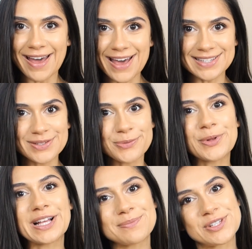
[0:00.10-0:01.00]
guys,
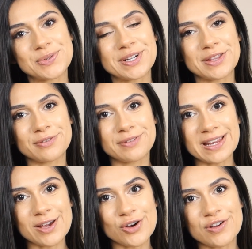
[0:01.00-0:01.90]
welcome to another
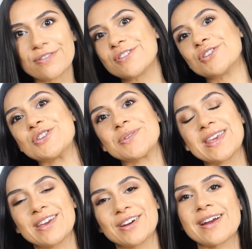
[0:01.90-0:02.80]
video. If you're new
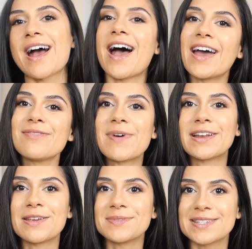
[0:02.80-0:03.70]
here, hi, my
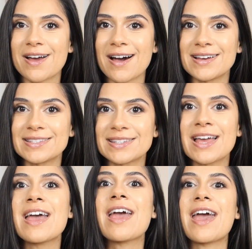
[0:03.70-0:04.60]
name is Naz,
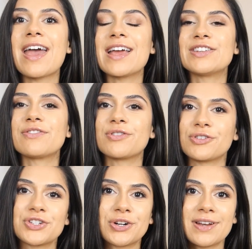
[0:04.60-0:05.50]
and if you're
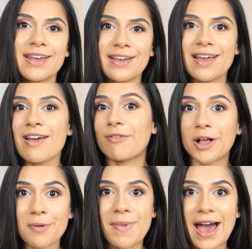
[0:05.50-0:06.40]
returning,
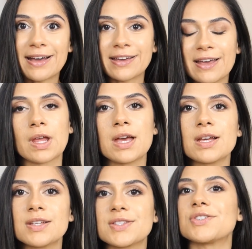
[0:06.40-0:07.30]
welcome back.
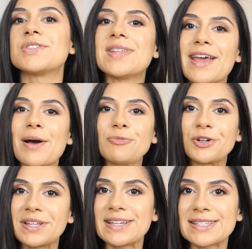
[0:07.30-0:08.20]
So today I'm
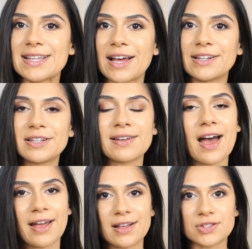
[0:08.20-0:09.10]
really excited.
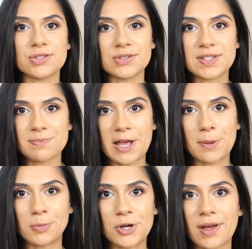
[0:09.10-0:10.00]
I got to do this
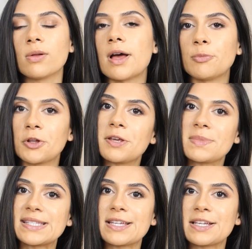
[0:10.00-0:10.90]
makeup look. All I'm really
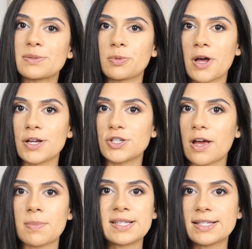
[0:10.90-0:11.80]
missing is blush.
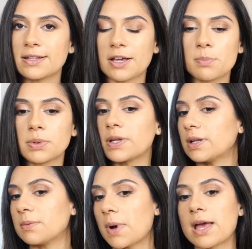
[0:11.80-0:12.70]
I basically
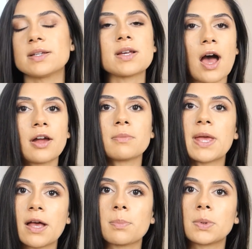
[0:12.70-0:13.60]
completed my entire
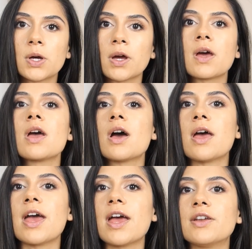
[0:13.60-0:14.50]
makeup look
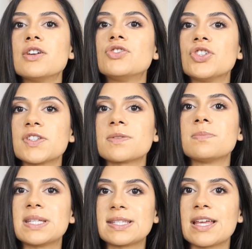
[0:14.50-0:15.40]
and just
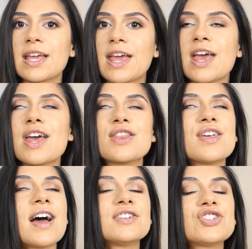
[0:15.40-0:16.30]
missing
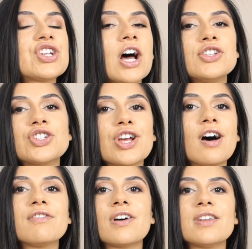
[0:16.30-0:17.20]
that touch
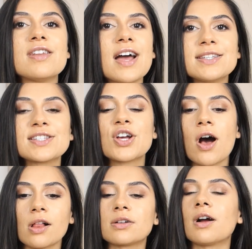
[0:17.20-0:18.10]
of a nice
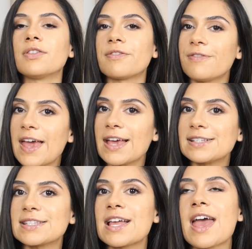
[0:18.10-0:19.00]
color on the
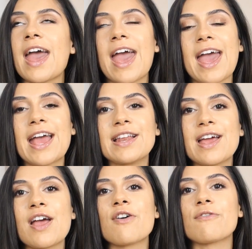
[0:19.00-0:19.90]
face,
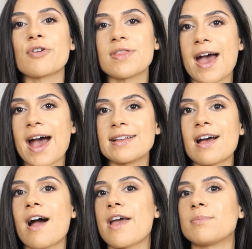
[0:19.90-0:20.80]
and for that
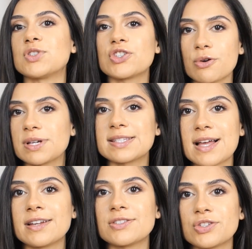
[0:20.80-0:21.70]
I am so
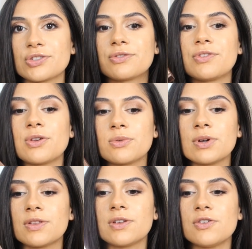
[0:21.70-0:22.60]
excited to review
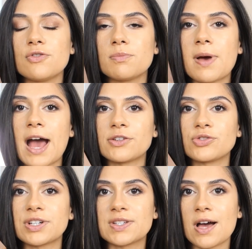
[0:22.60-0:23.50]
the new
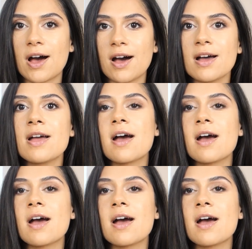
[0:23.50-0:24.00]
Patrick Ta